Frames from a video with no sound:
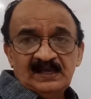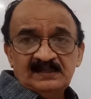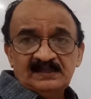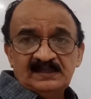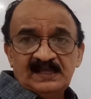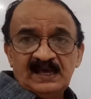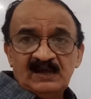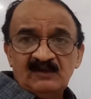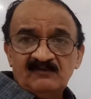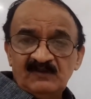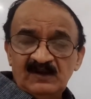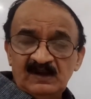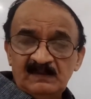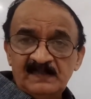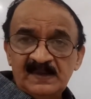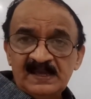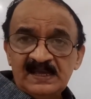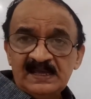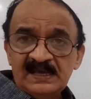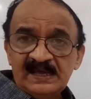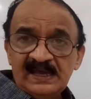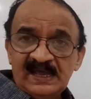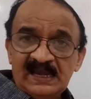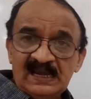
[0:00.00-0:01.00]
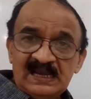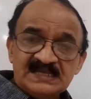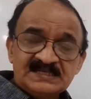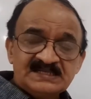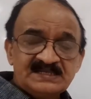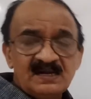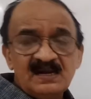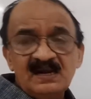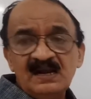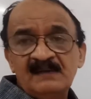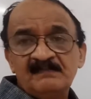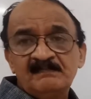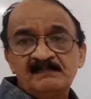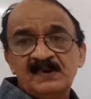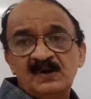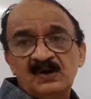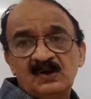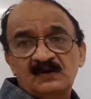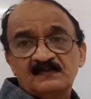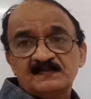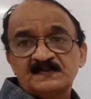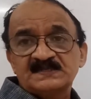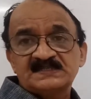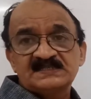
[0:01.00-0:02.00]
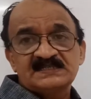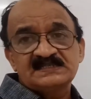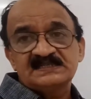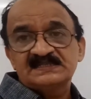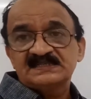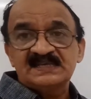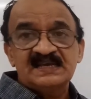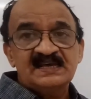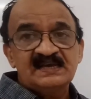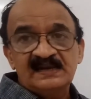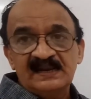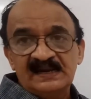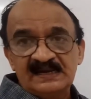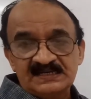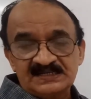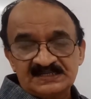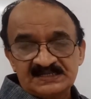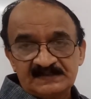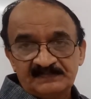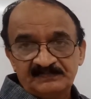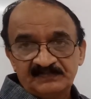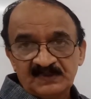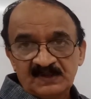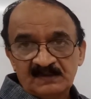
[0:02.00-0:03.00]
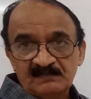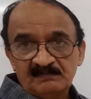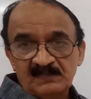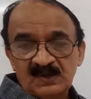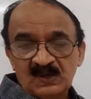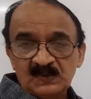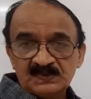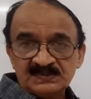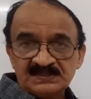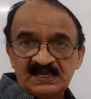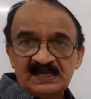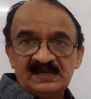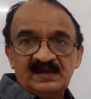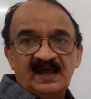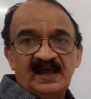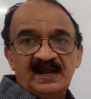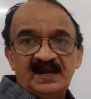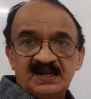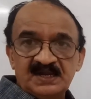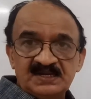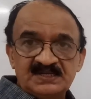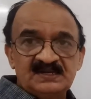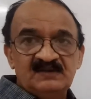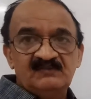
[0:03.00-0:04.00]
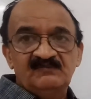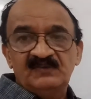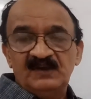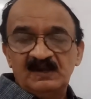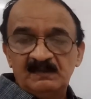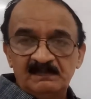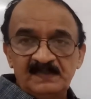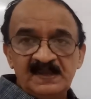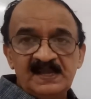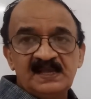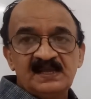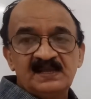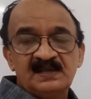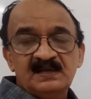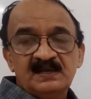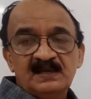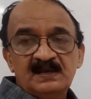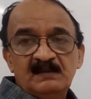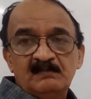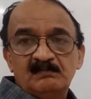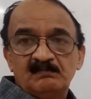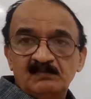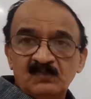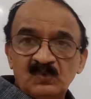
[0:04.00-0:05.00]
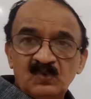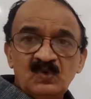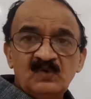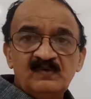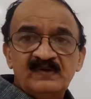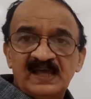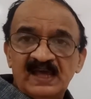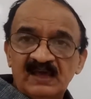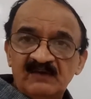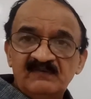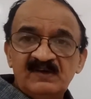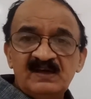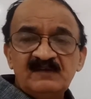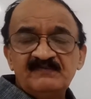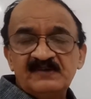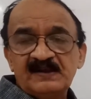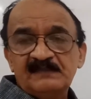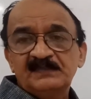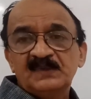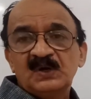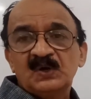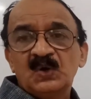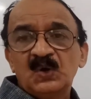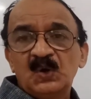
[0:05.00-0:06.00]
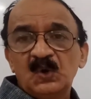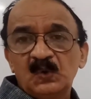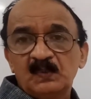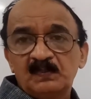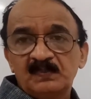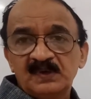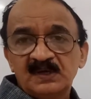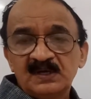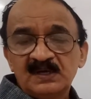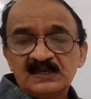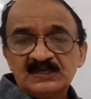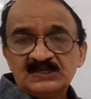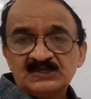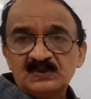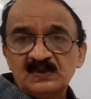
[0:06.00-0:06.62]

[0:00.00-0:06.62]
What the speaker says: there will be a lesser number of signals because that hydrogen will be moved away from the group.